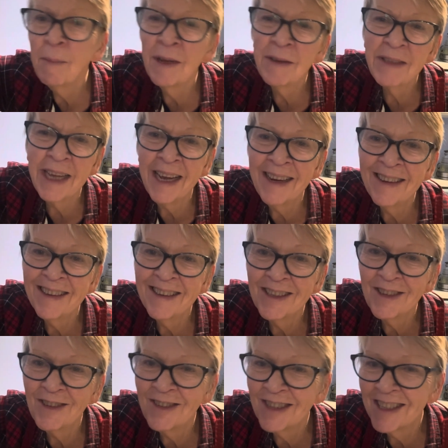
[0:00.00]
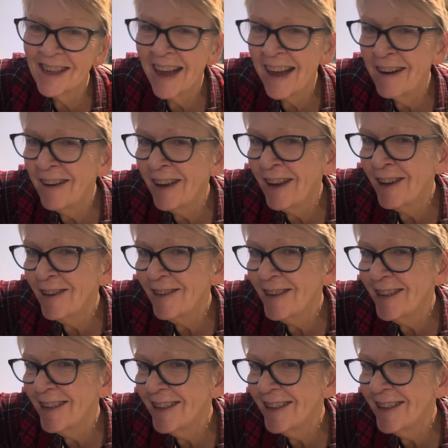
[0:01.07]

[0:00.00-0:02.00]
left-handed, so it's kind of awkward.